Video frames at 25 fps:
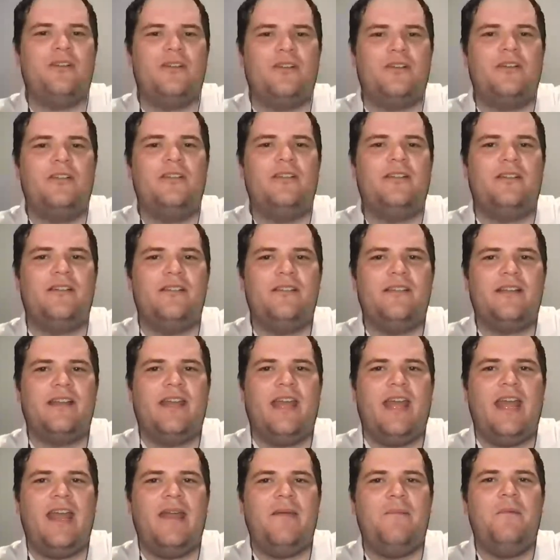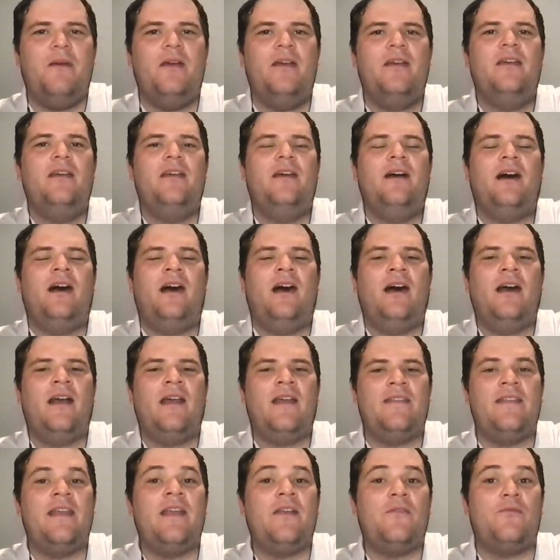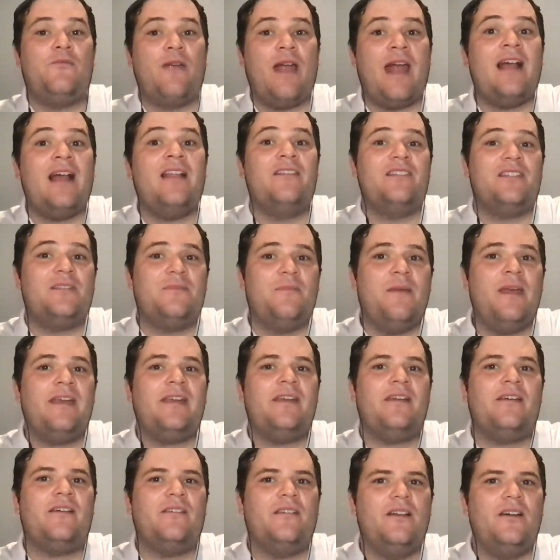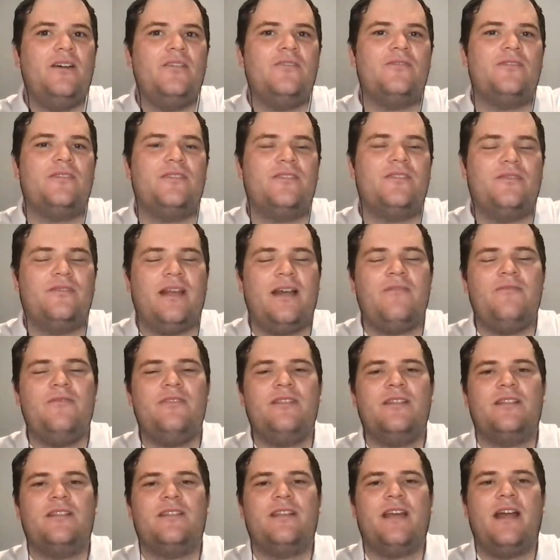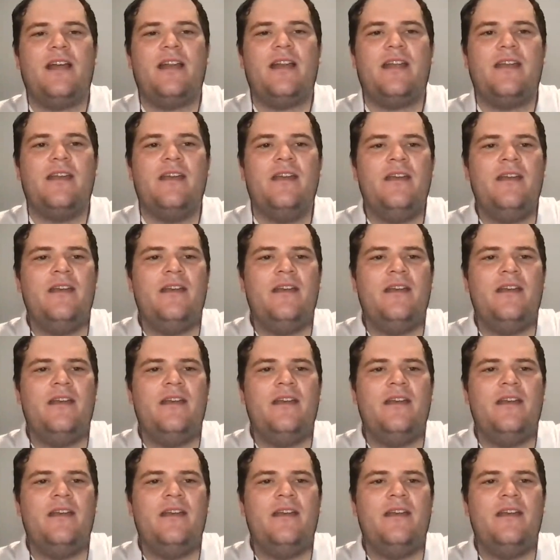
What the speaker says: earlier in the game, and they rallied to make it close, so that was exciting.